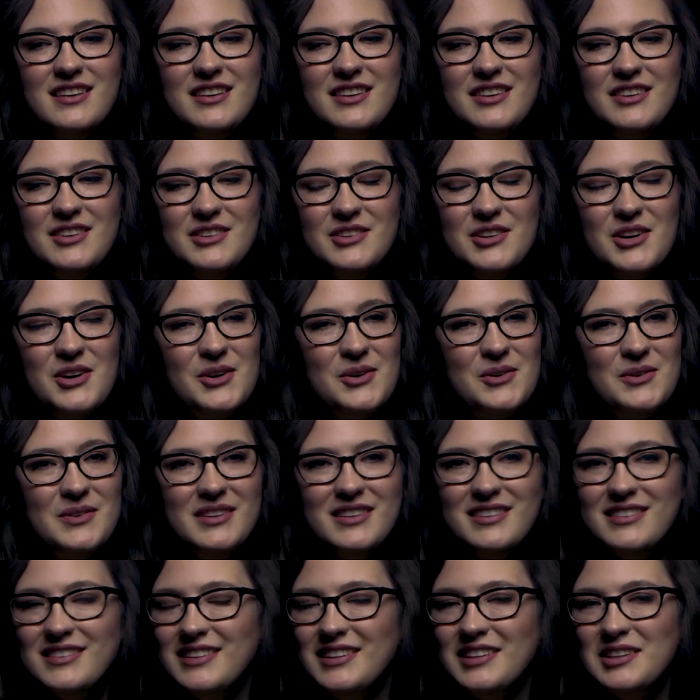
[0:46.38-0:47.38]

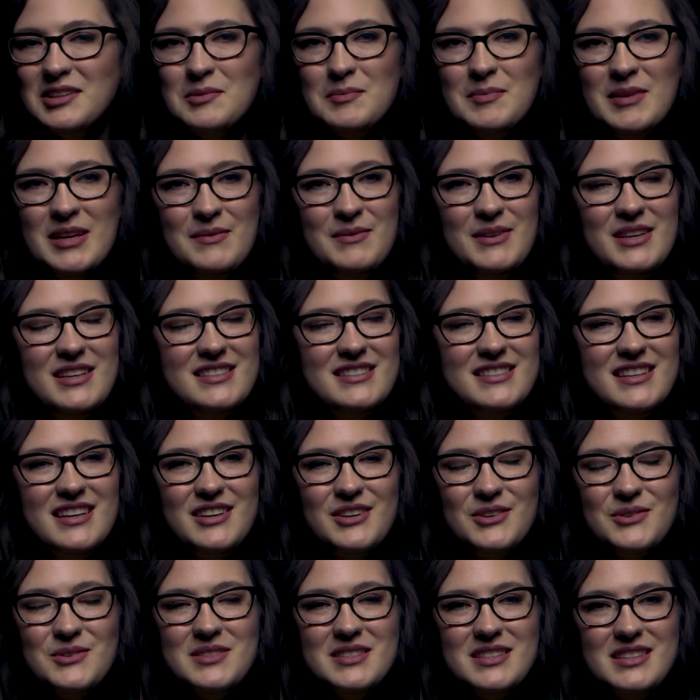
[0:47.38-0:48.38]
little babies, they
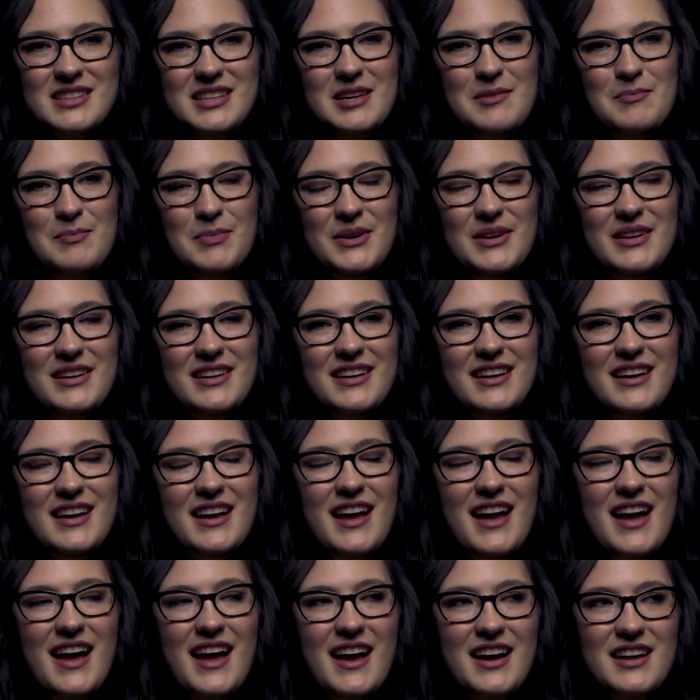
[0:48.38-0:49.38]
don't sleep.
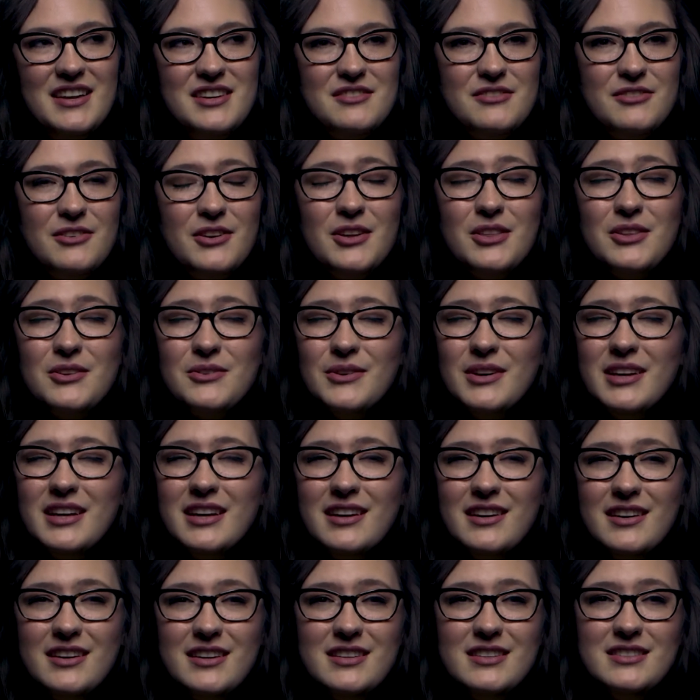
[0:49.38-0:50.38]
And for 3
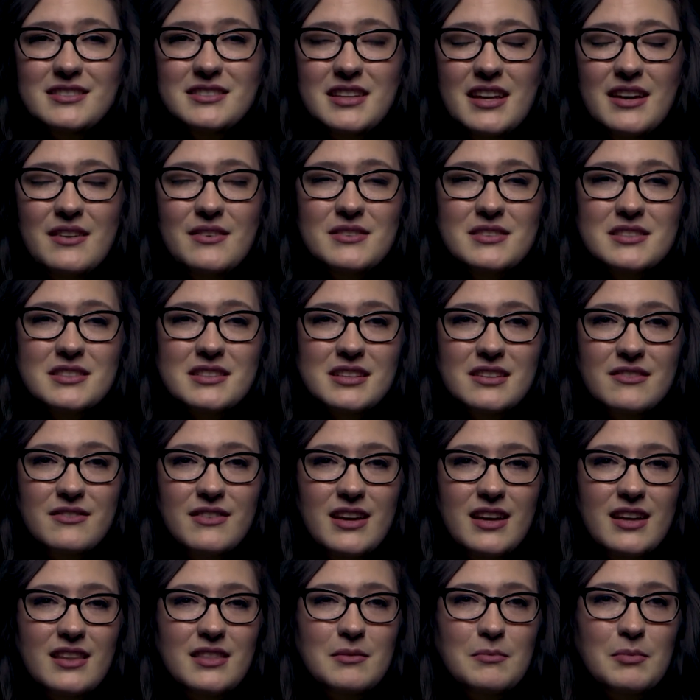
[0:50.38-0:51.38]
years, I was
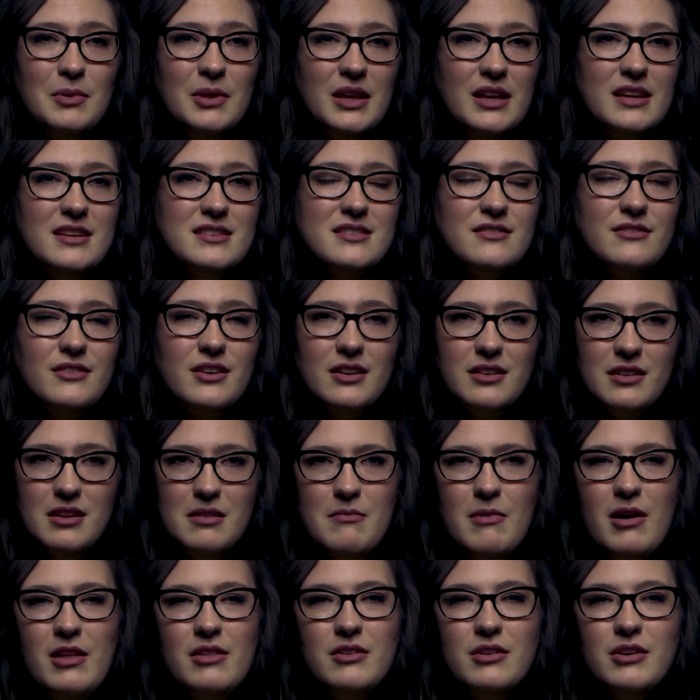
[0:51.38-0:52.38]
living in the place of early
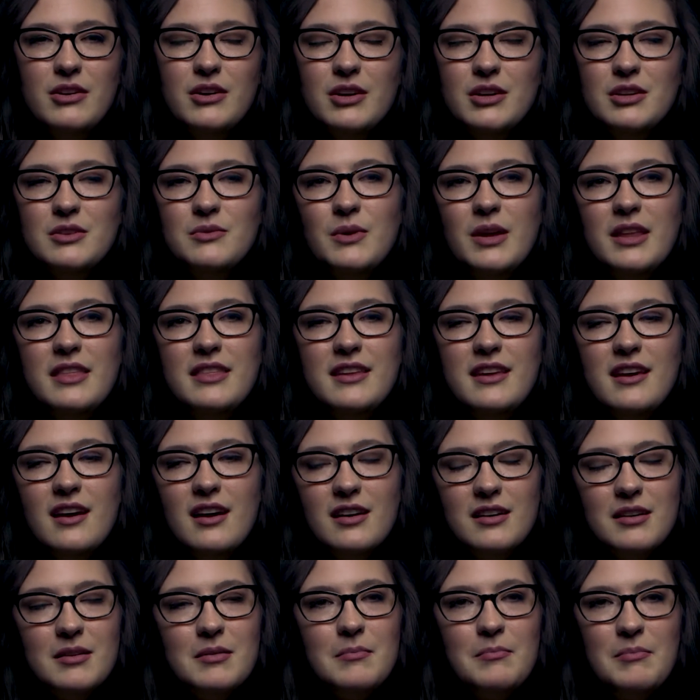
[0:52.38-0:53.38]
motherhood with
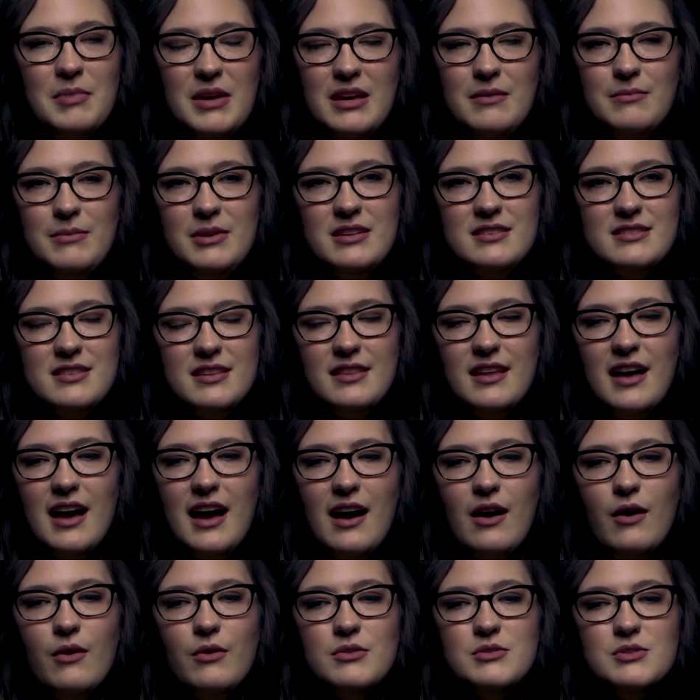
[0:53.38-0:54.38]
young babies in the
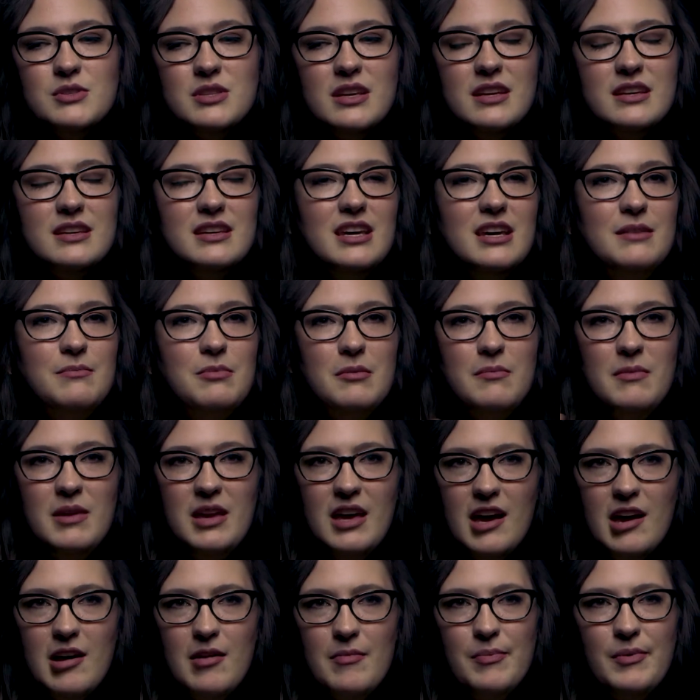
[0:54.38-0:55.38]
house, keeping
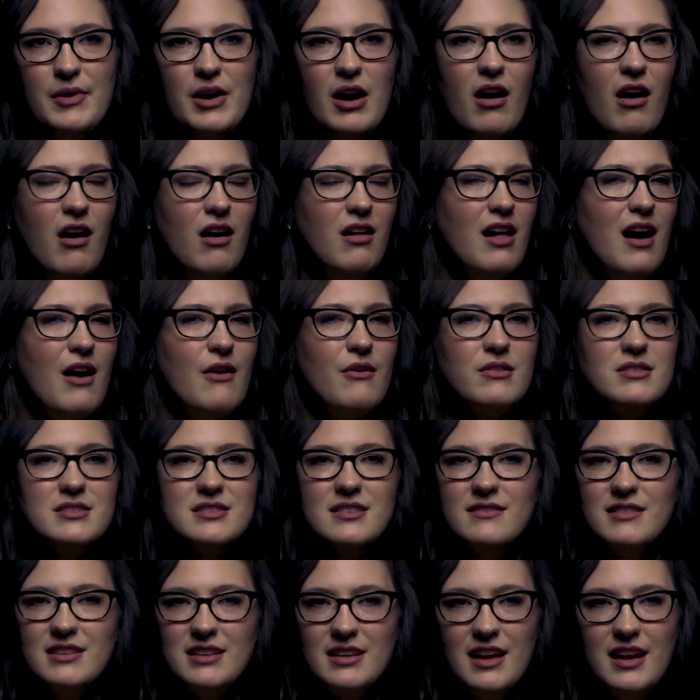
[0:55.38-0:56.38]
me up all hours
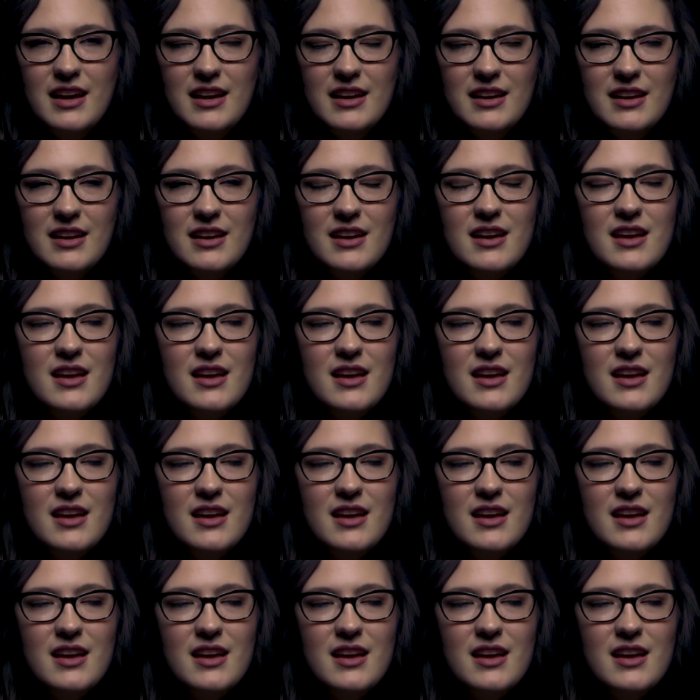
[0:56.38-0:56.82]
of the night.